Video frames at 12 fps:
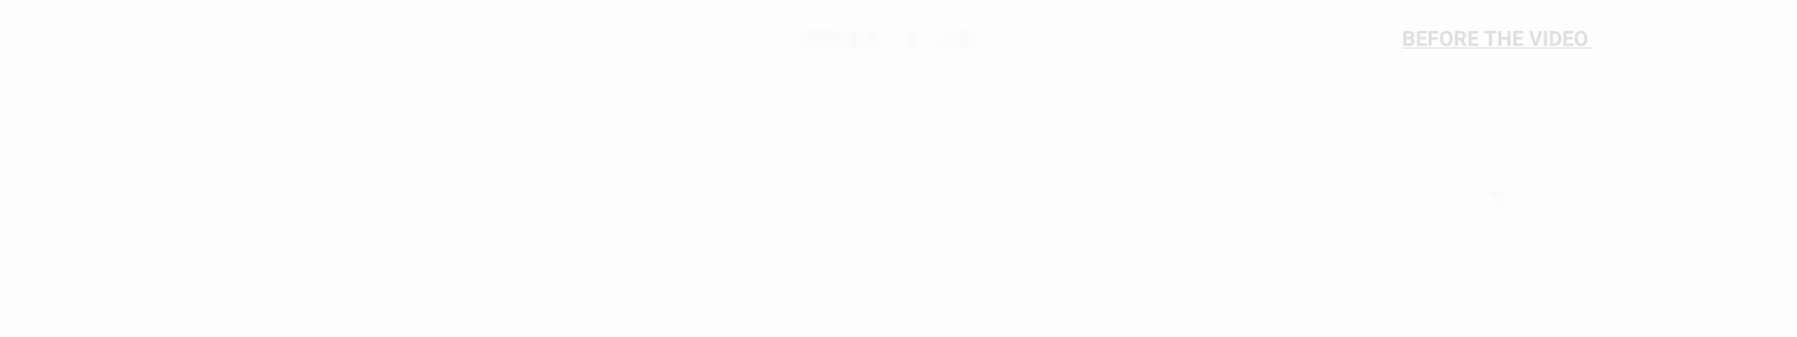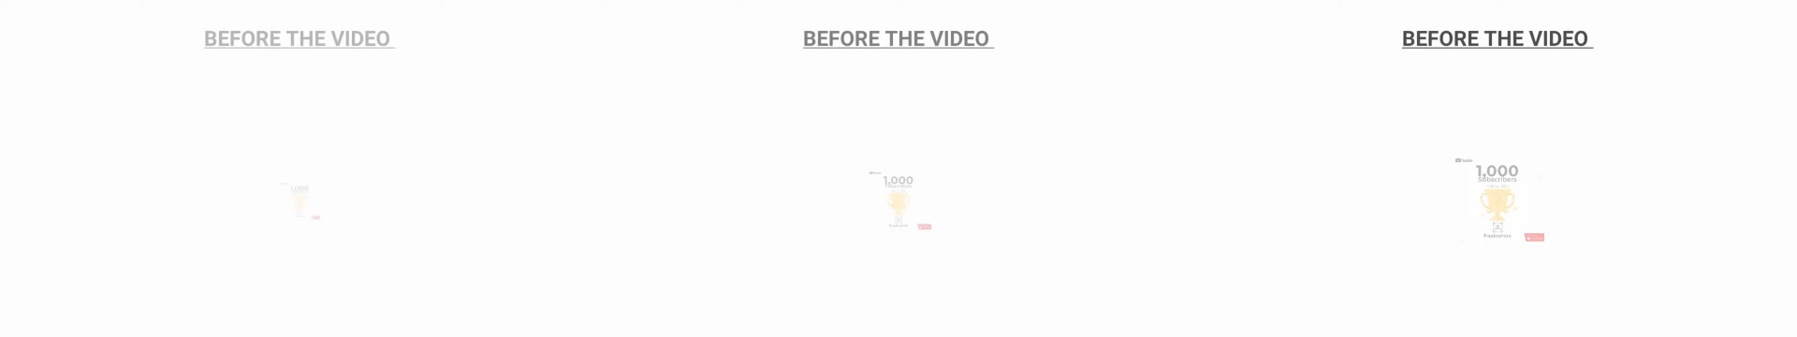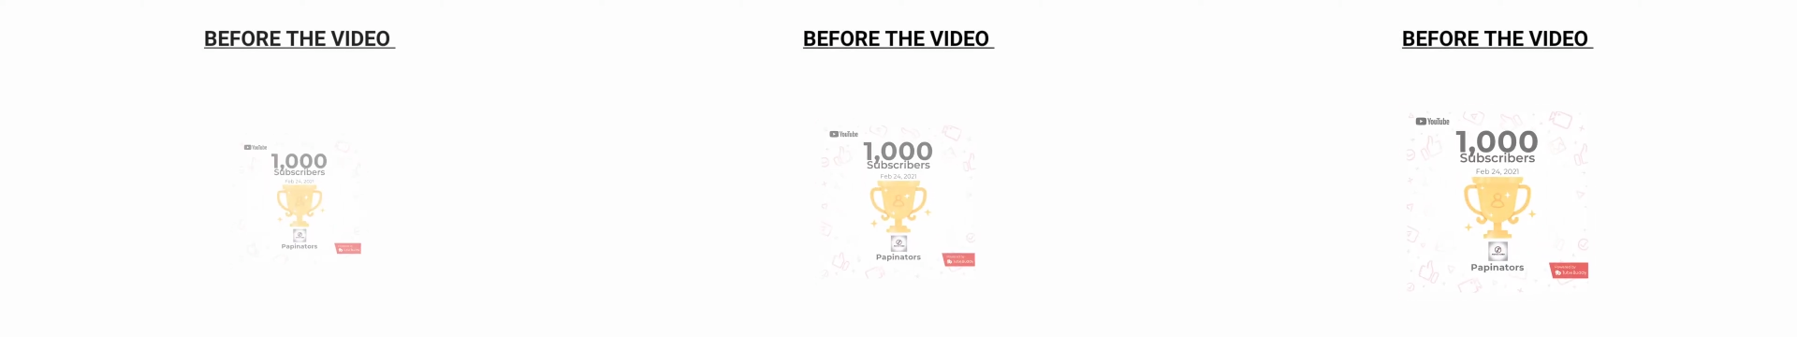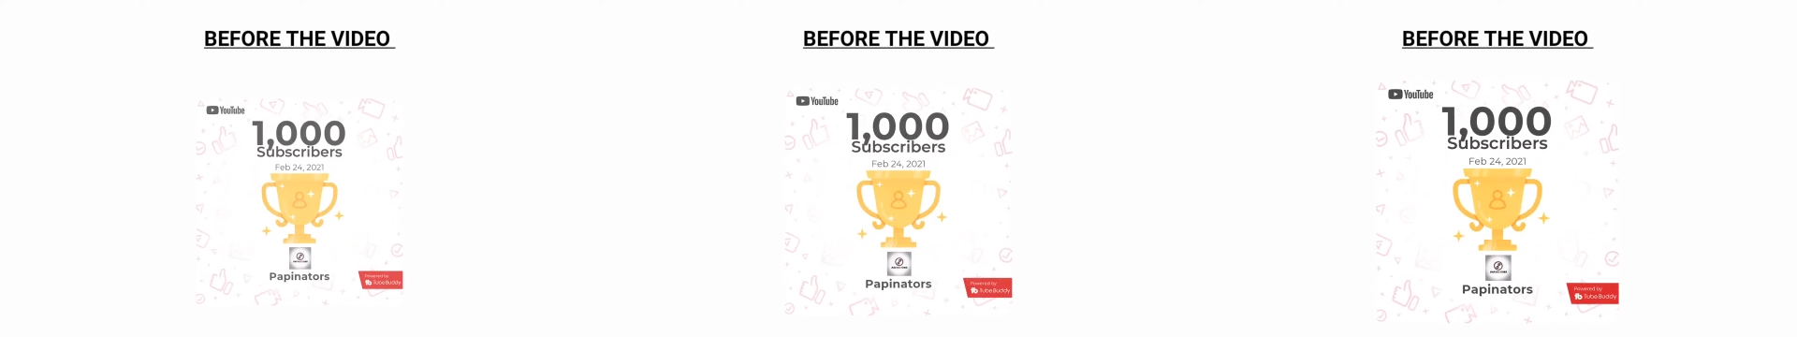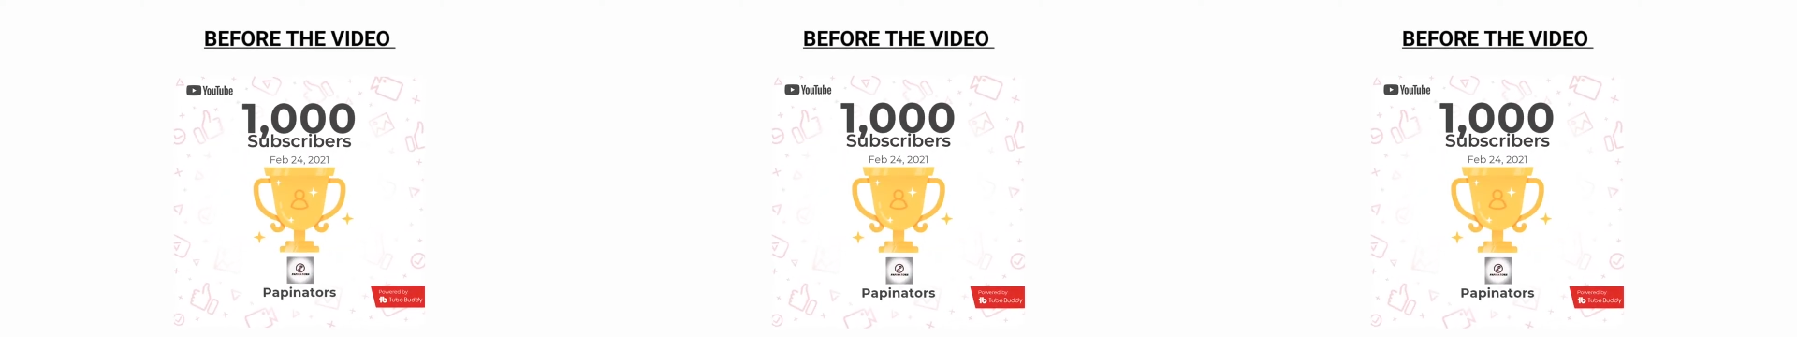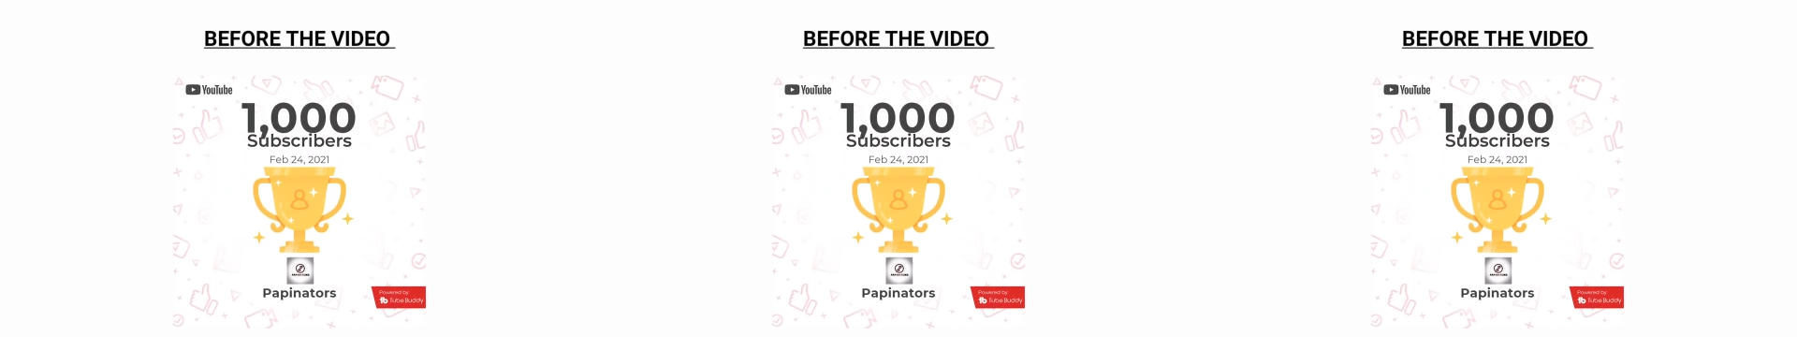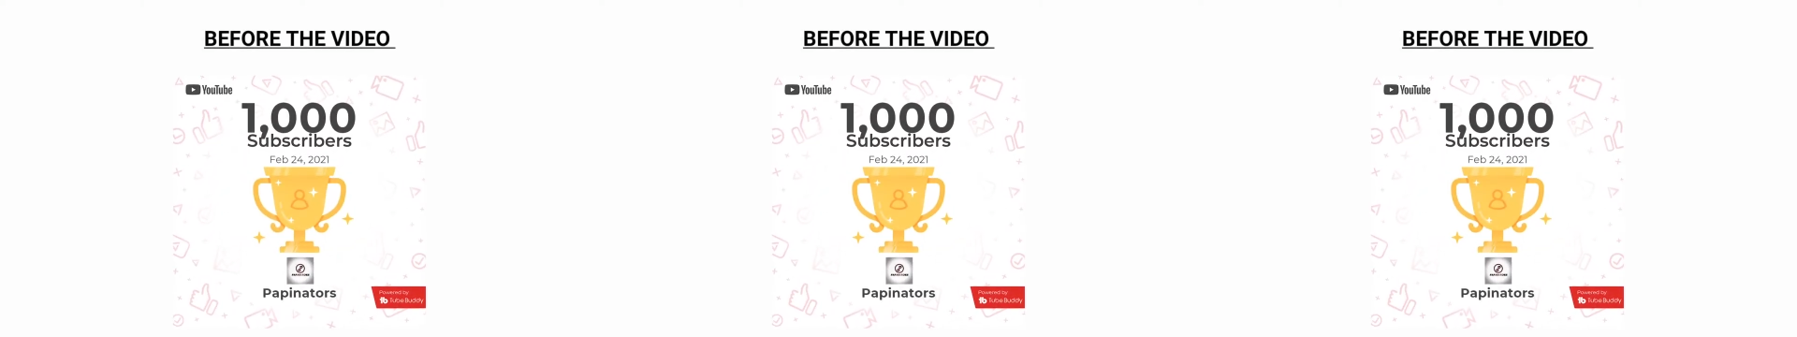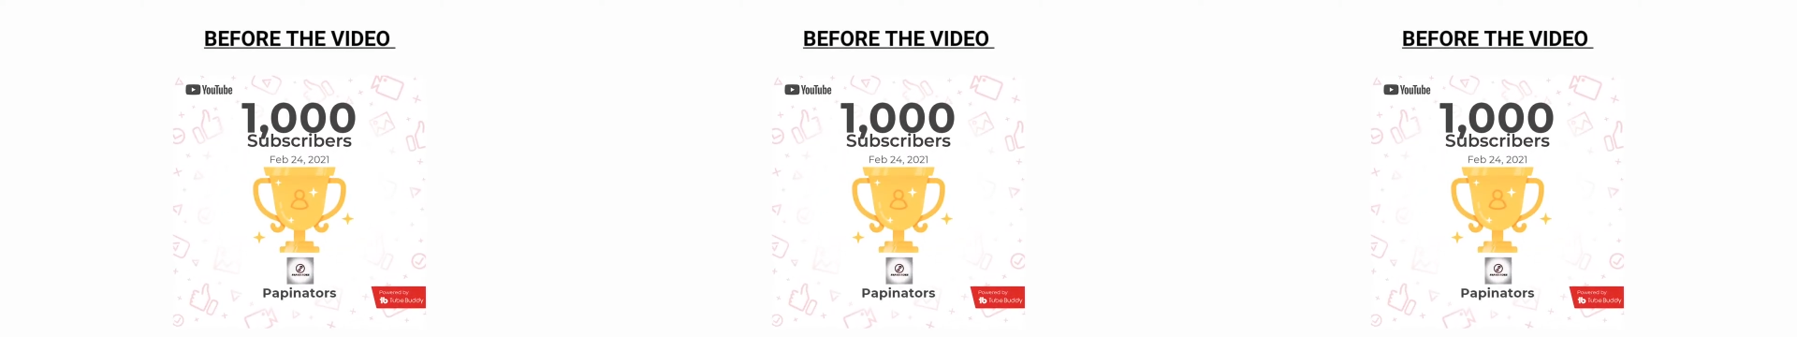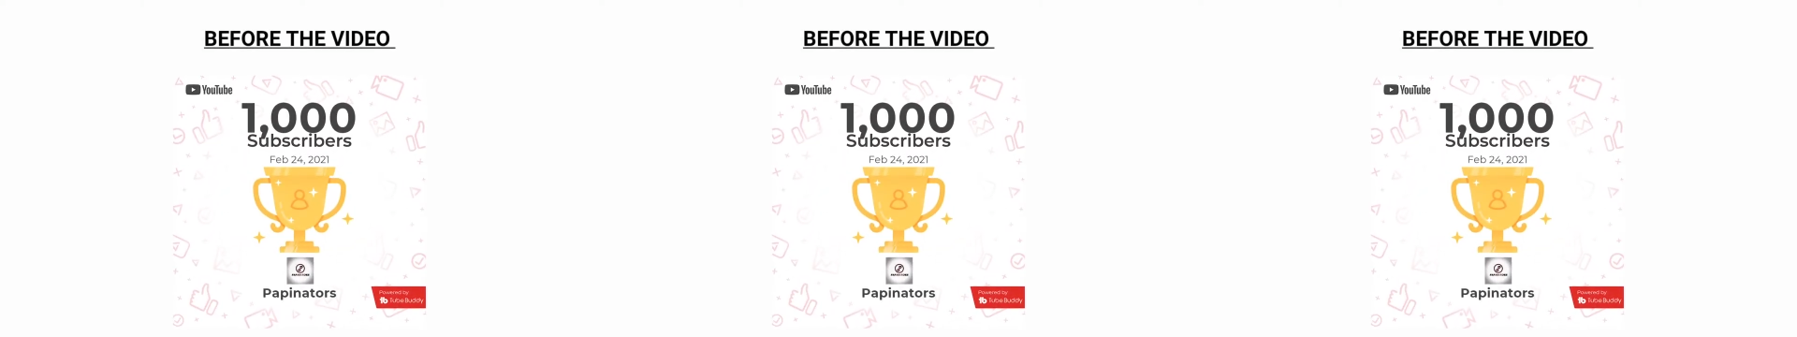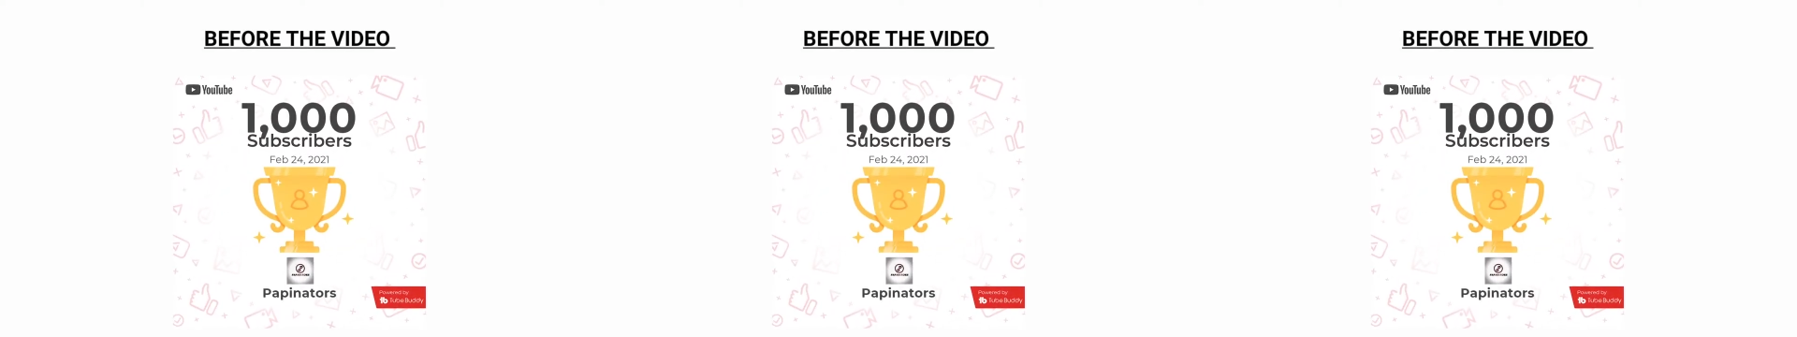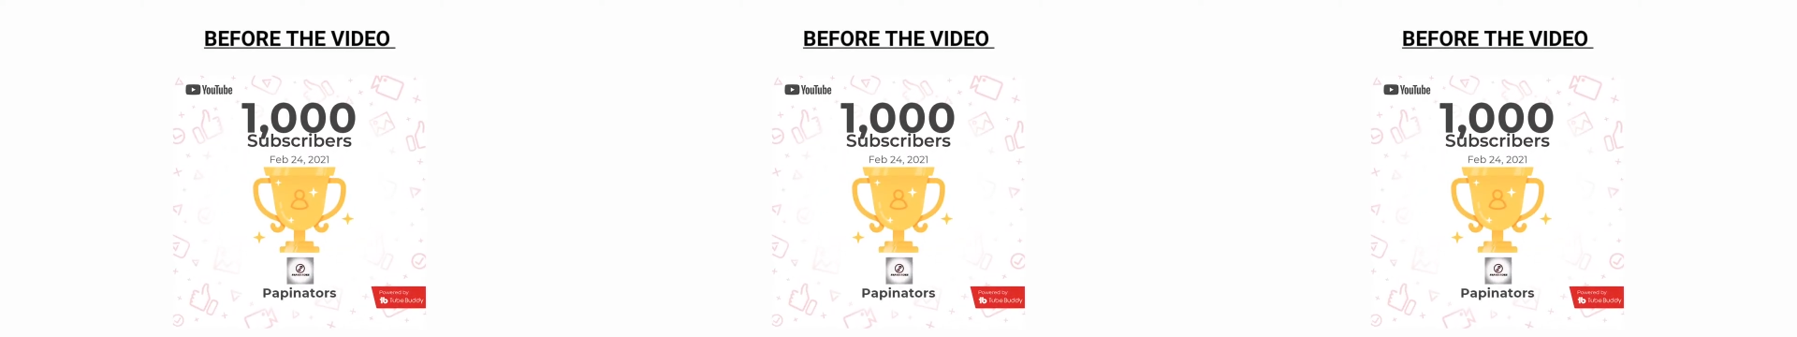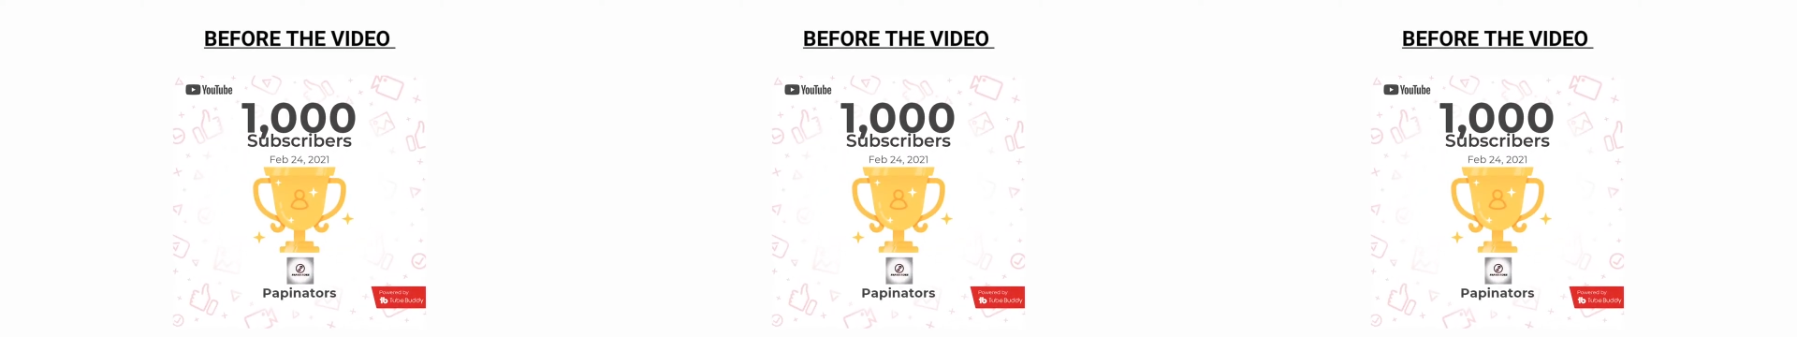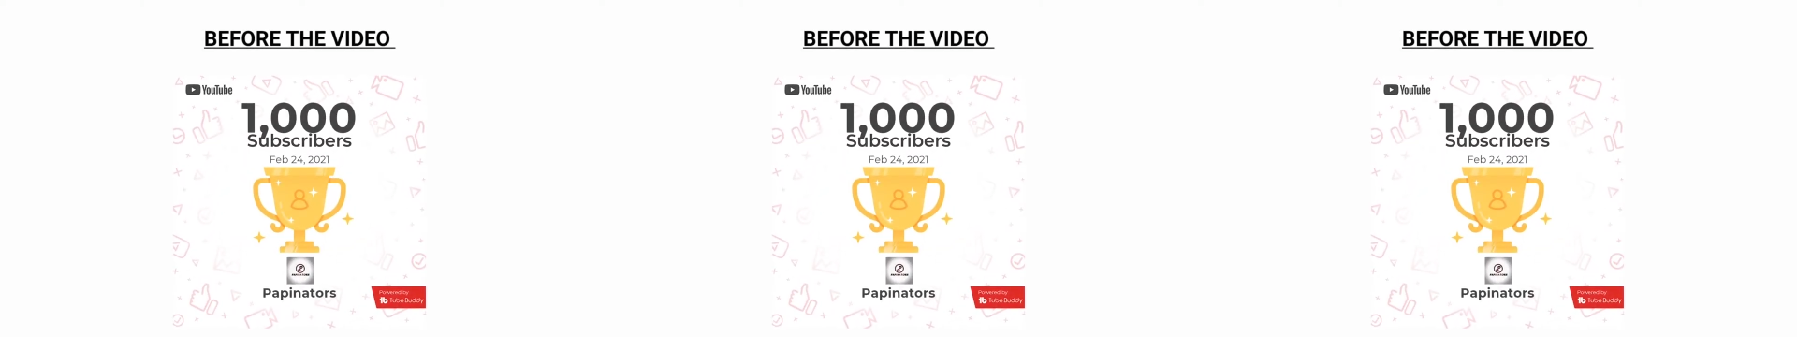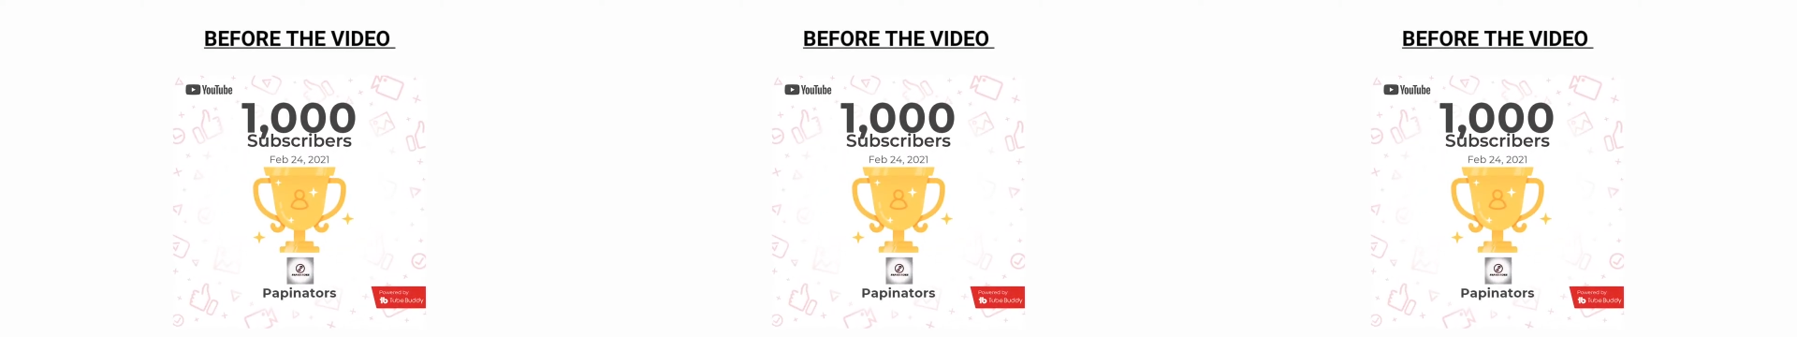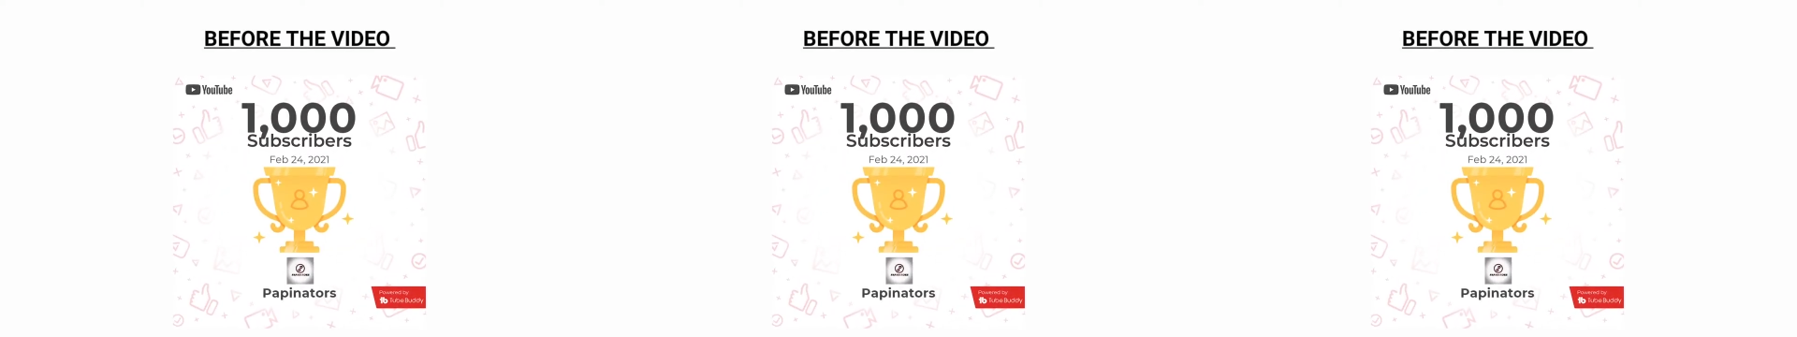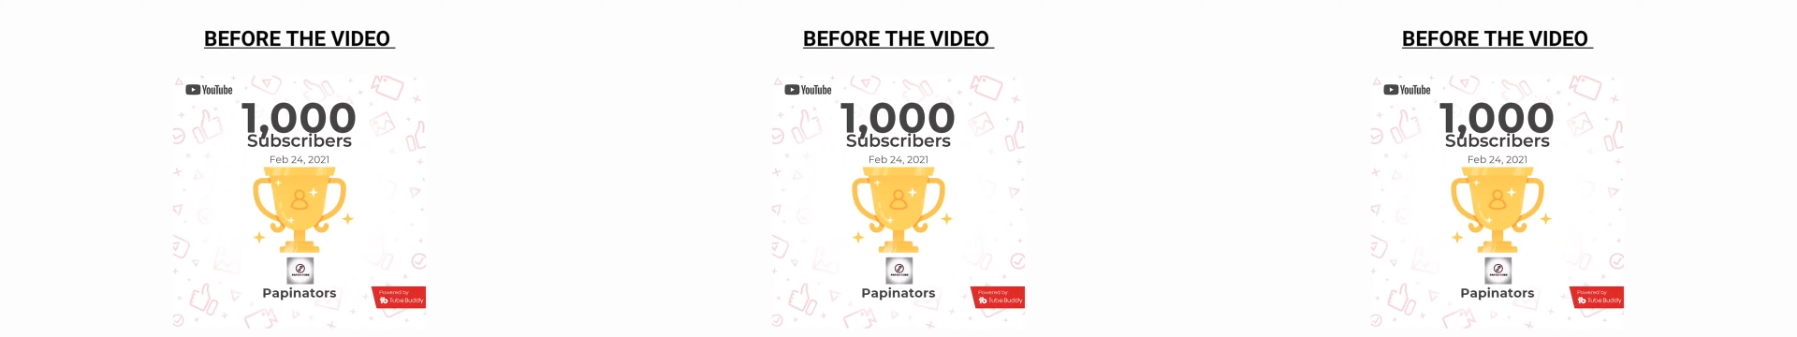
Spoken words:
(no speaker visible)